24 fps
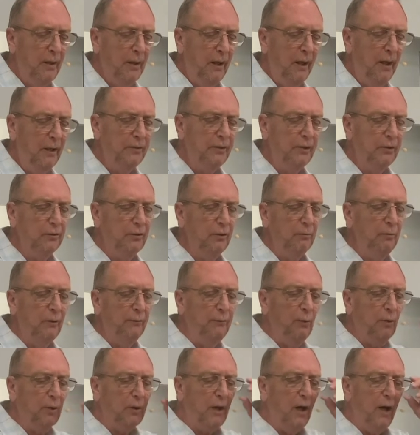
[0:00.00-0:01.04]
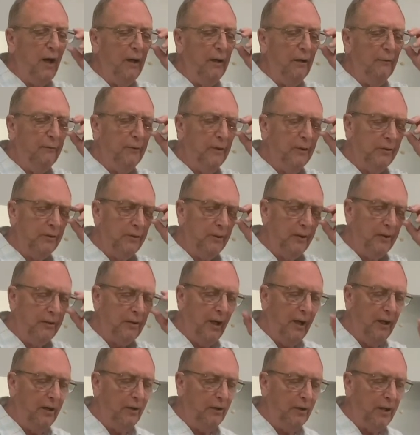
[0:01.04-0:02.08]
As he stood before Caiaphas, the
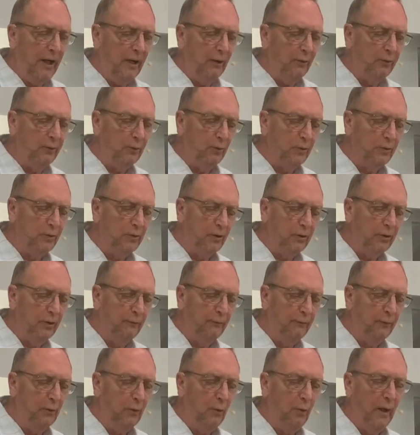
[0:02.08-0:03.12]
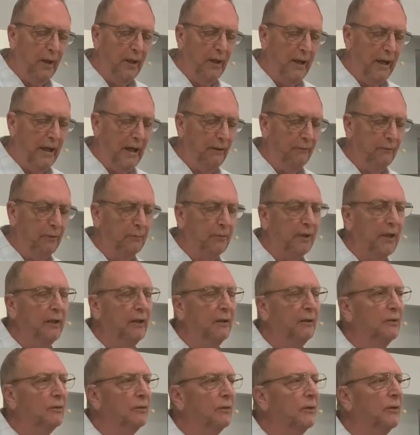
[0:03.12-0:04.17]
entire council was looking for a way to have him
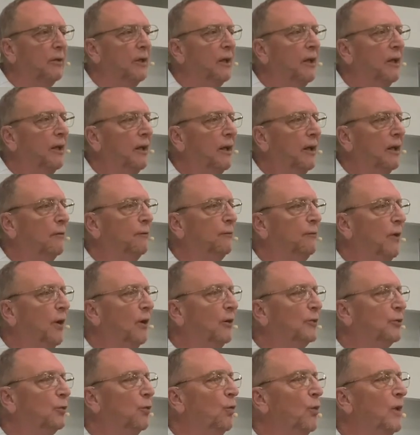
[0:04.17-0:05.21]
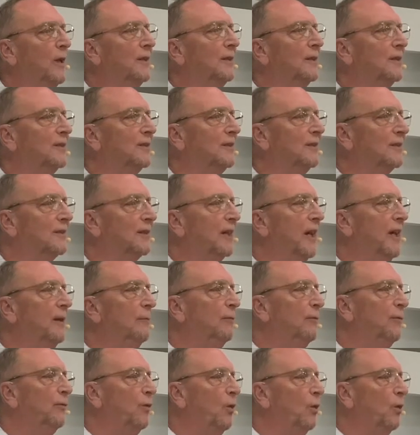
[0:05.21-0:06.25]
killed, and false witnesses
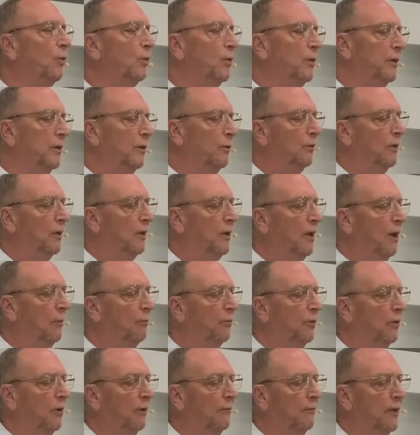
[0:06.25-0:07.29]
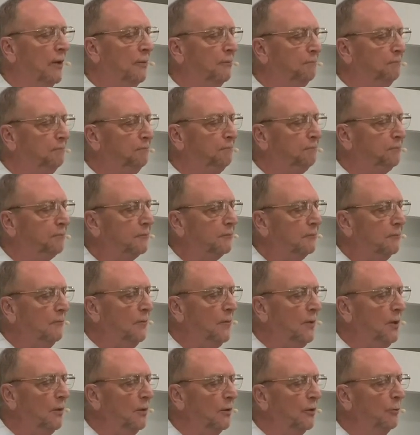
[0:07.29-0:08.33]
came forward. There were a number of them.
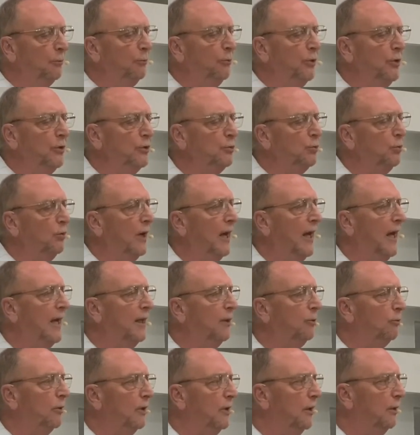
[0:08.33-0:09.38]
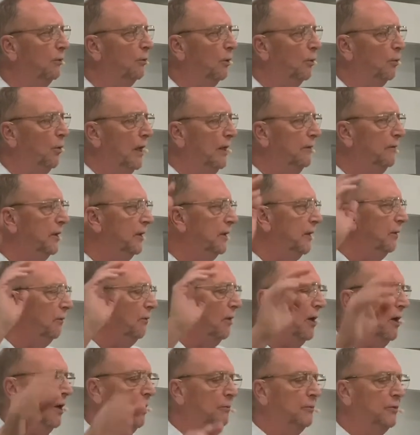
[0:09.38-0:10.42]
The priests were angry. They were waving their
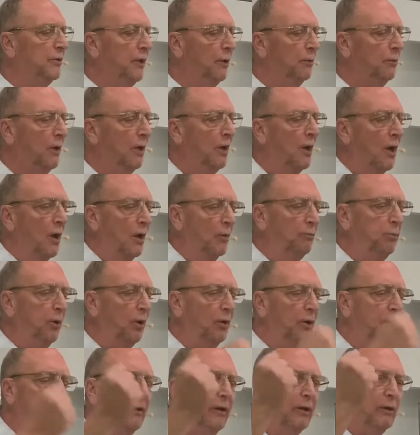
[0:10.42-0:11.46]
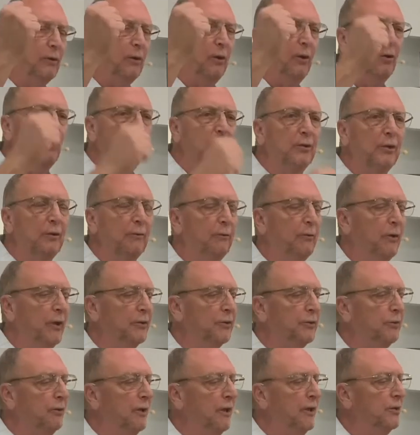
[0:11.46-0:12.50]
arms. They were pulling their clothes in
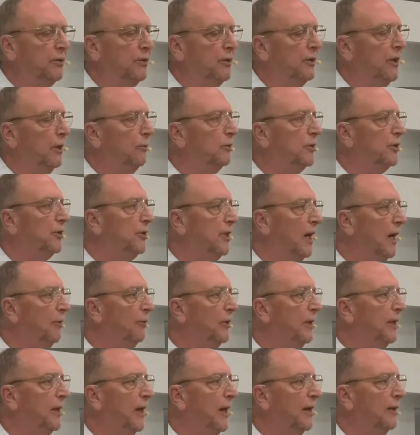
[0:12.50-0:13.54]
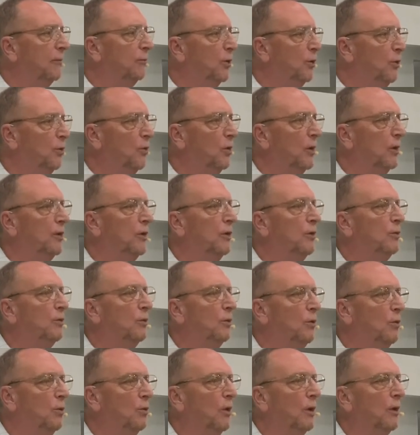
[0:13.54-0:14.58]
frustration. They were shouting at him, Who are you?
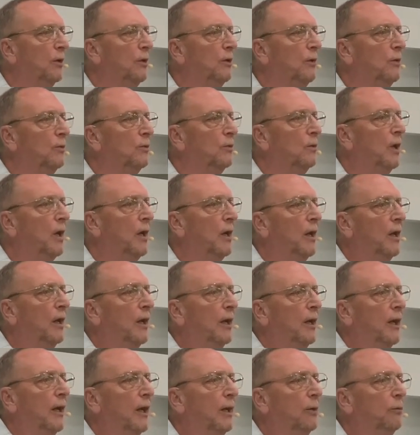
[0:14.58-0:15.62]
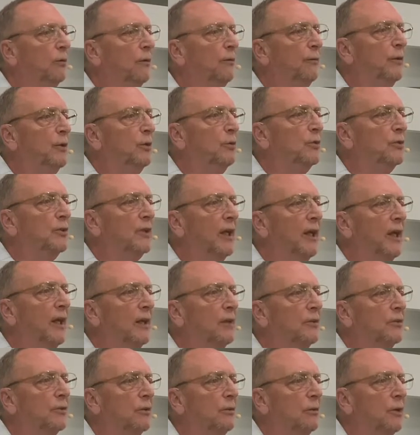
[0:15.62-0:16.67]
Who are you? And he refused to
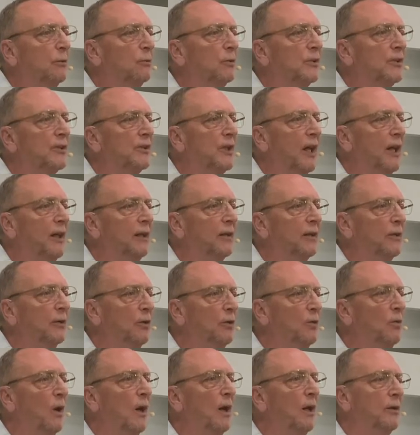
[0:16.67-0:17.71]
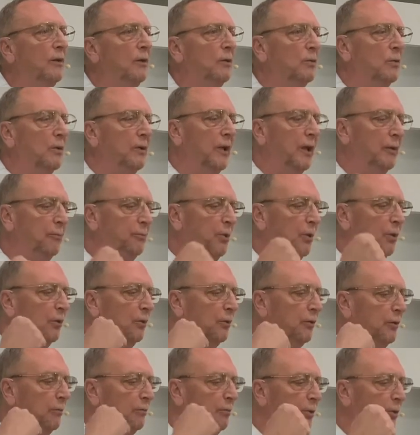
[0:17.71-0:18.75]
answer. He was silent. Who are you? And they
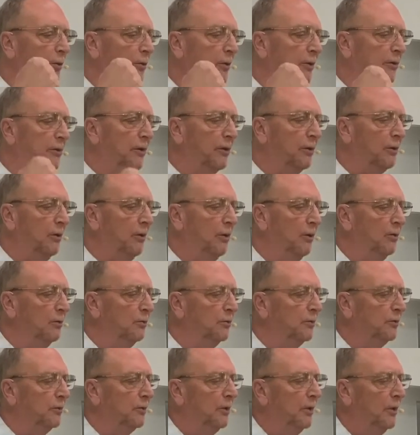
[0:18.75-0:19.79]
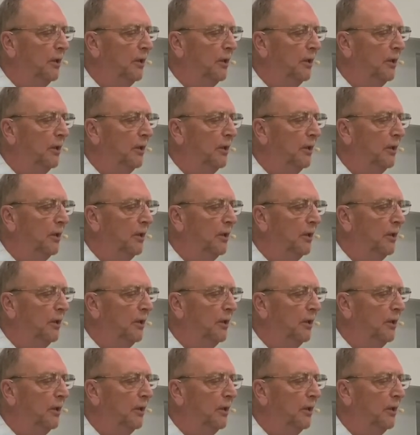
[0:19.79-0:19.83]
pulled and pulled at their clothes.